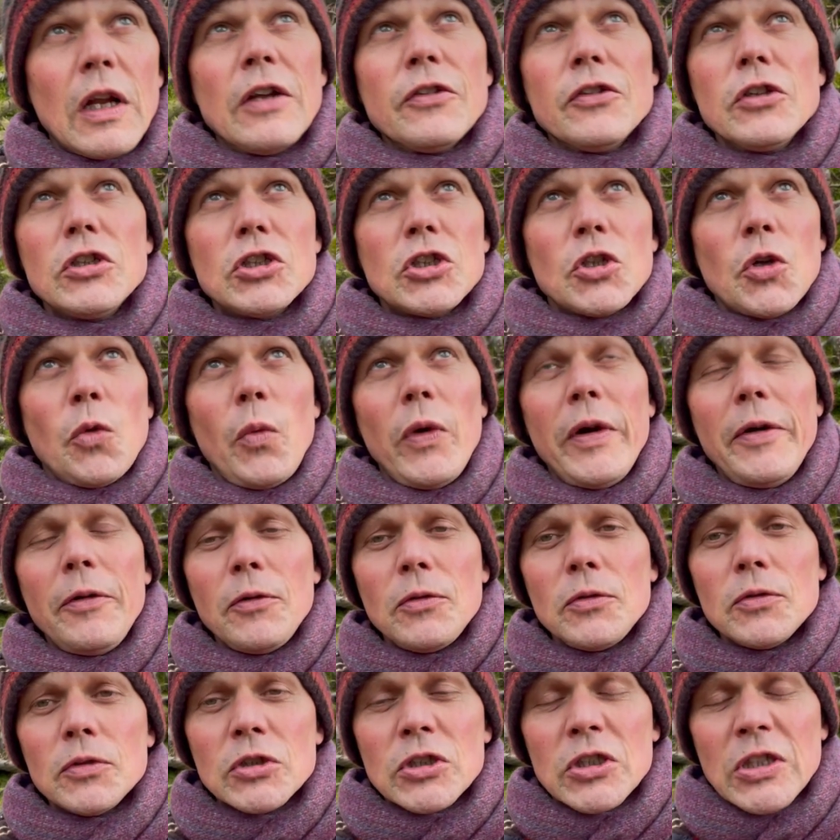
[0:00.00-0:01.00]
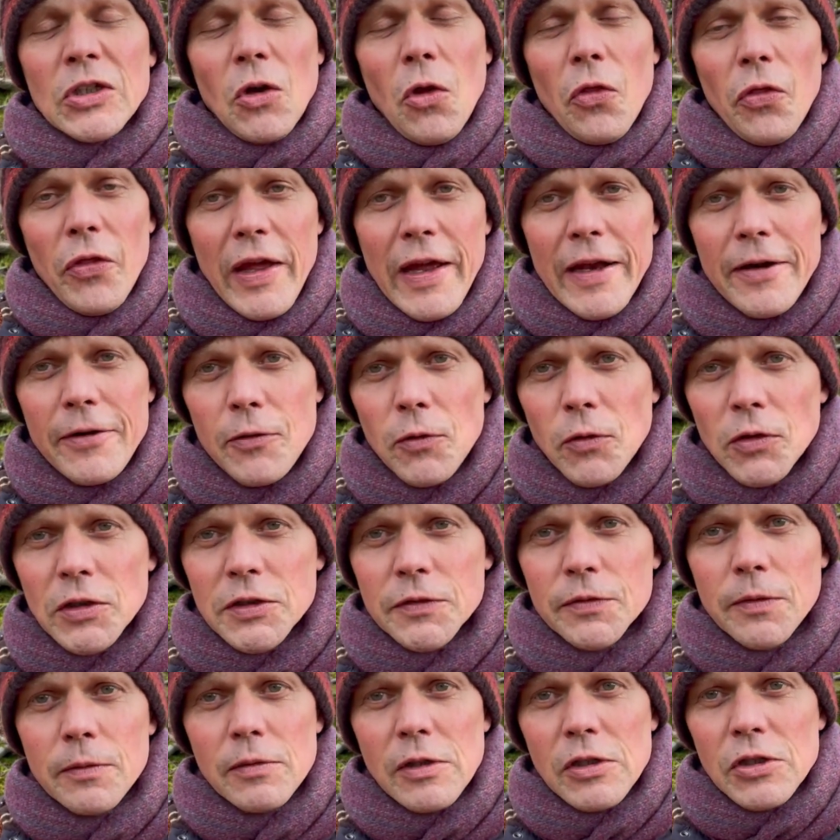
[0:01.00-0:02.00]
The squirrels got their nuts
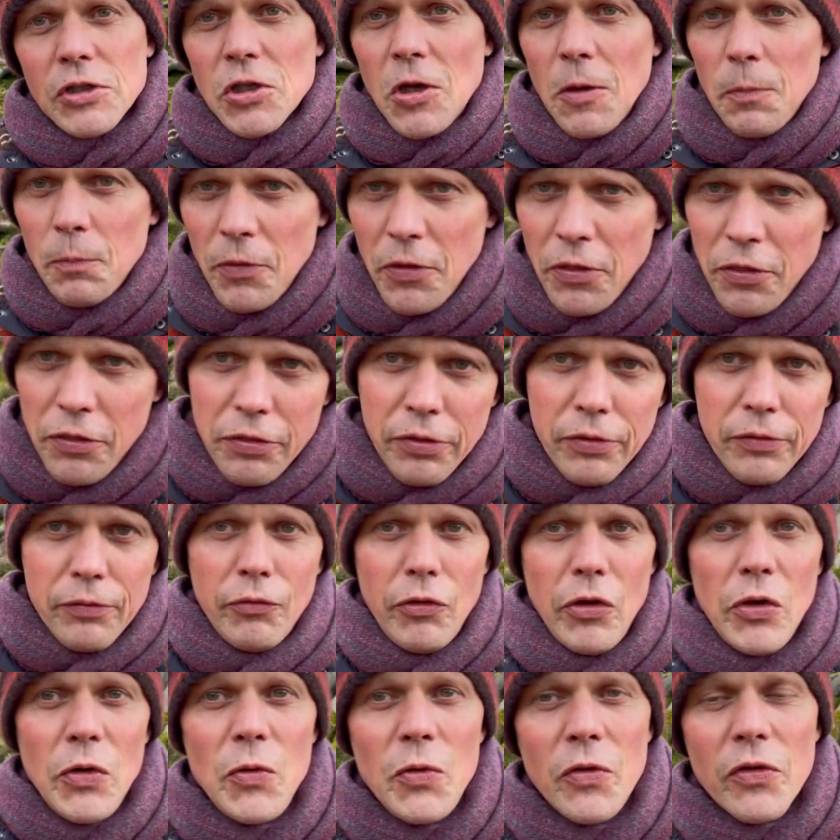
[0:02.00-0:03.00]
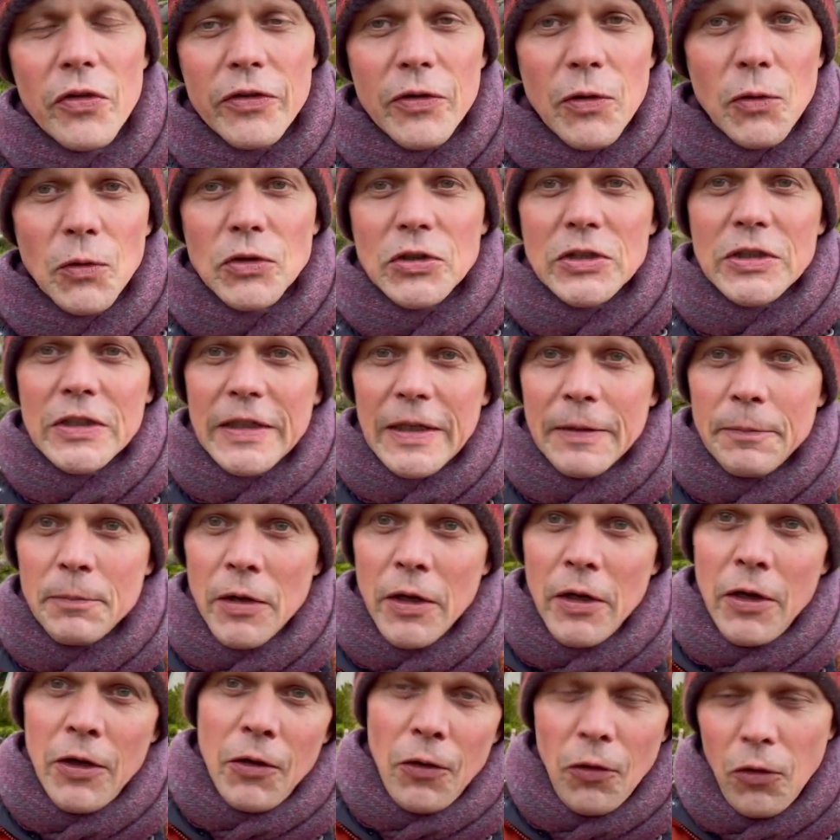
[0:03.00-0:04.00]
from the top and threw the nuts at him,
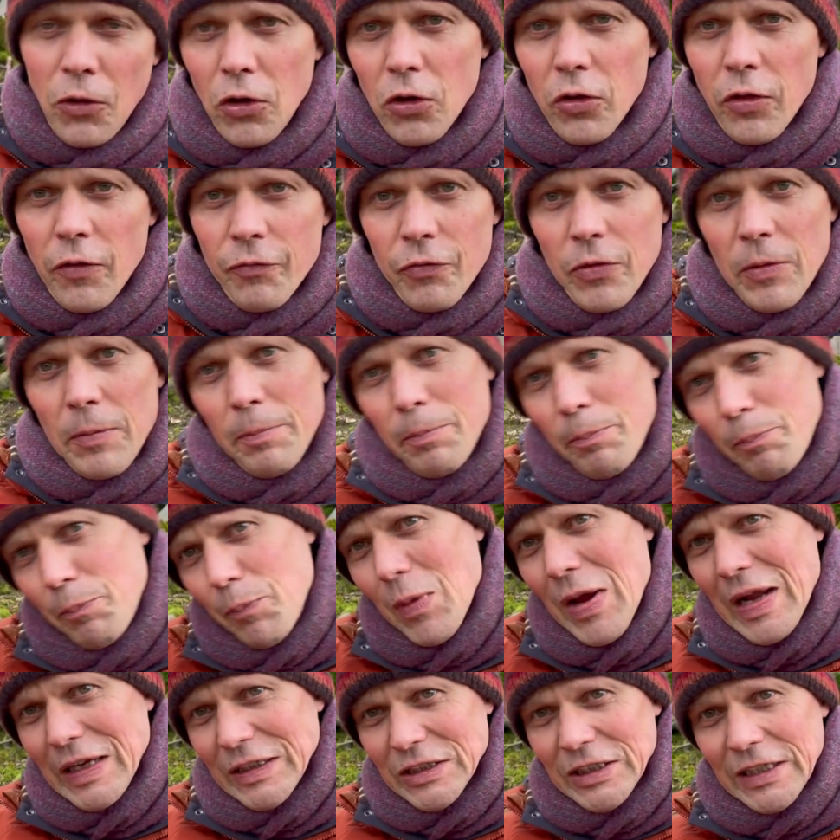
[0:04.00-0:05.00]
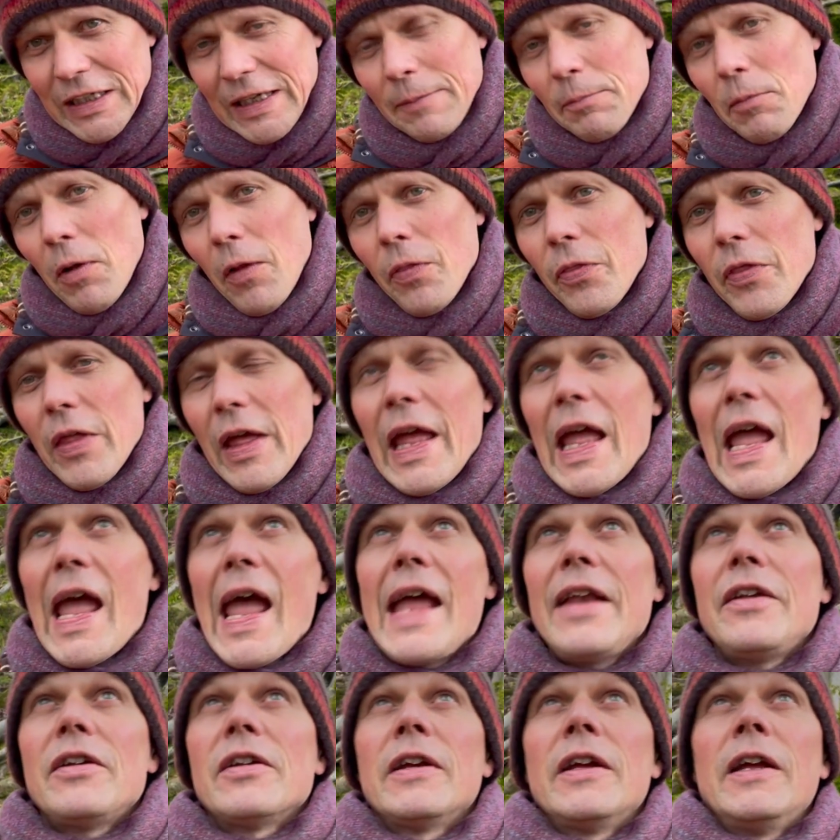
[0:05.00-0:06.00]
all of them bashing him on the
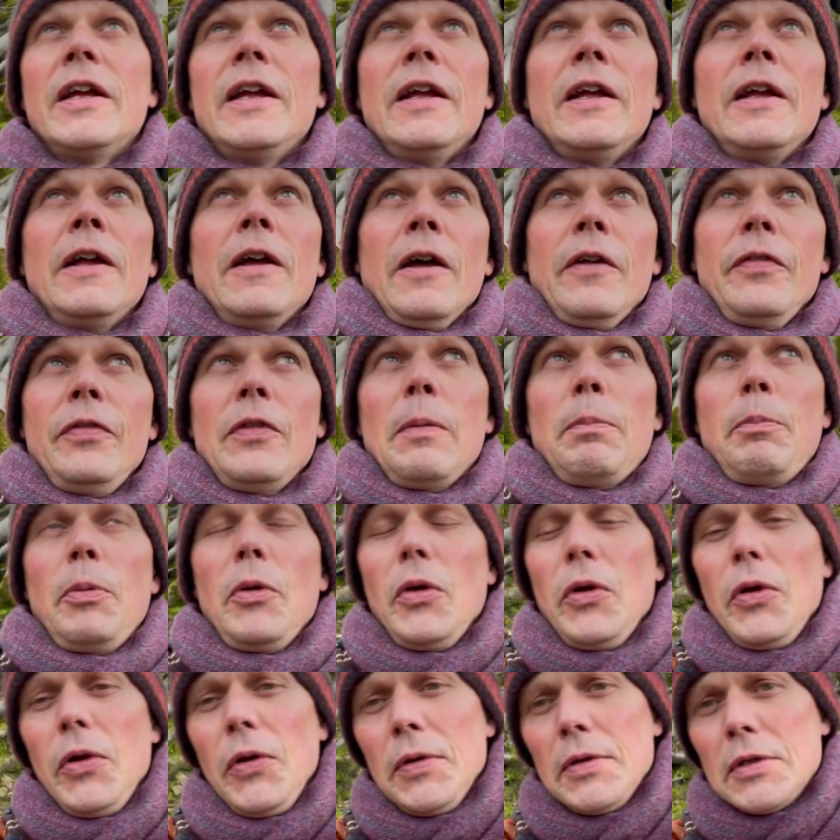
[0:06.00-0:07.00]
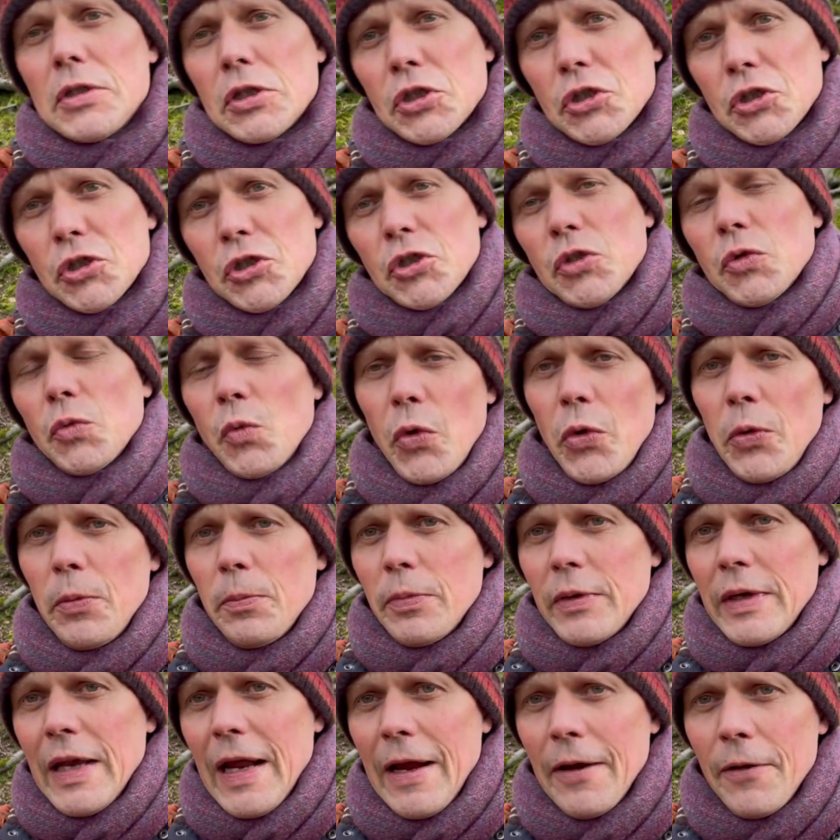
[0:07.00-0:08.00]
head. And the birds
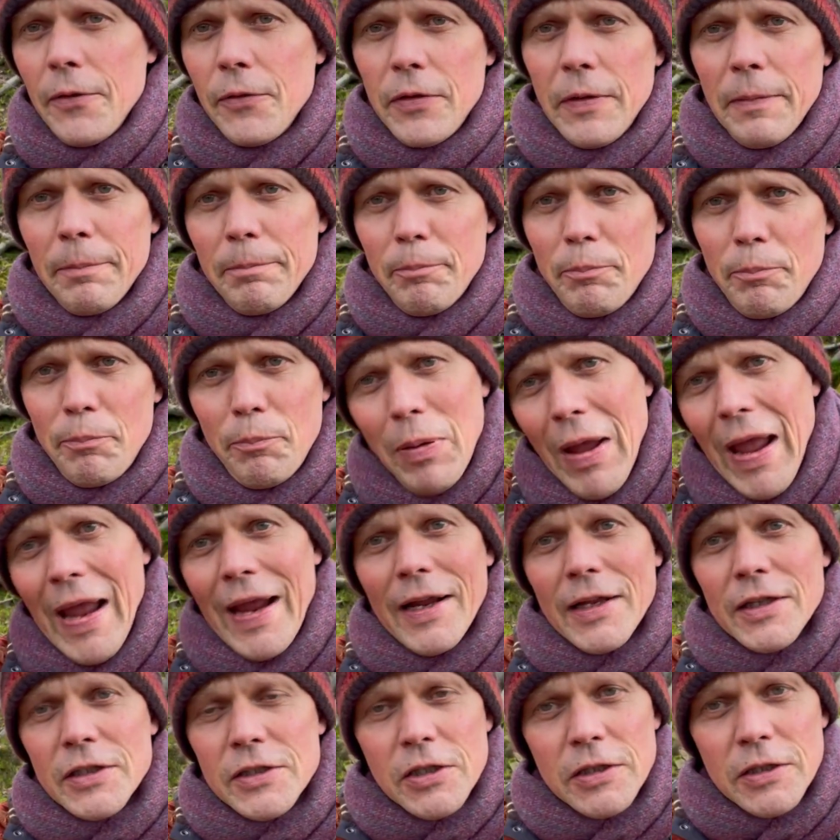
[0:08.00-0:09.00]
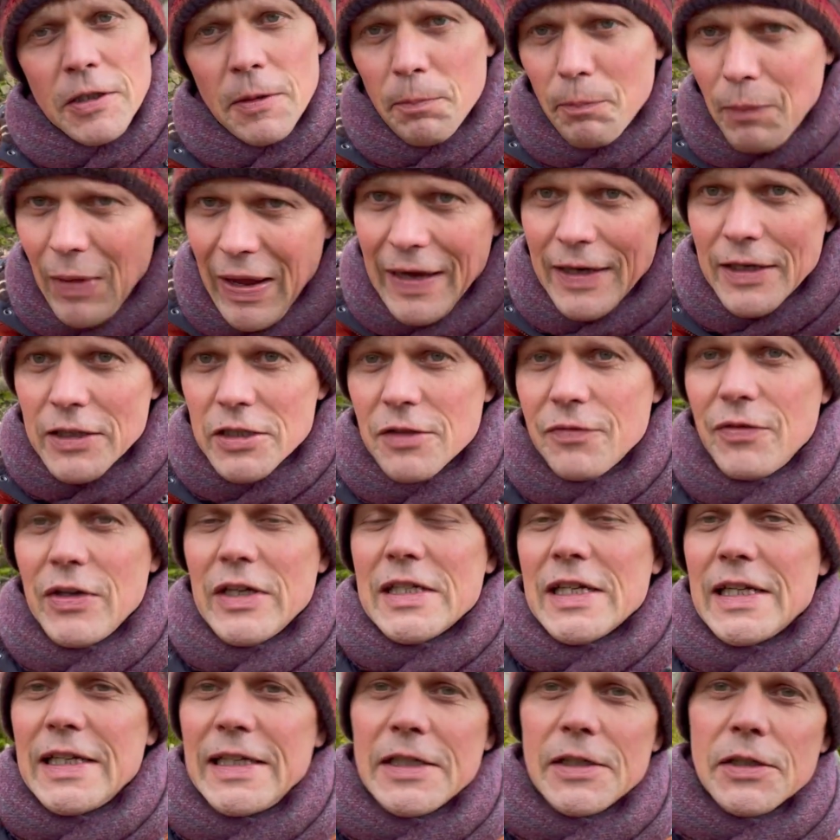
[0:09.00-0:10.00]
swooped down and pecked at the backs of
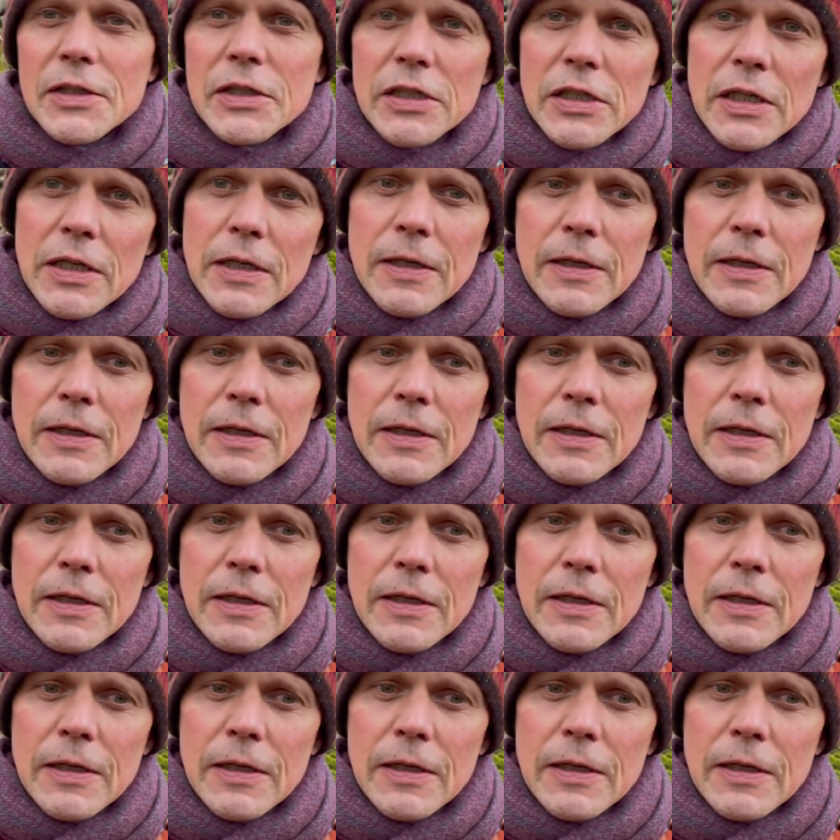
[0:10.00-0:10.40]
his ears.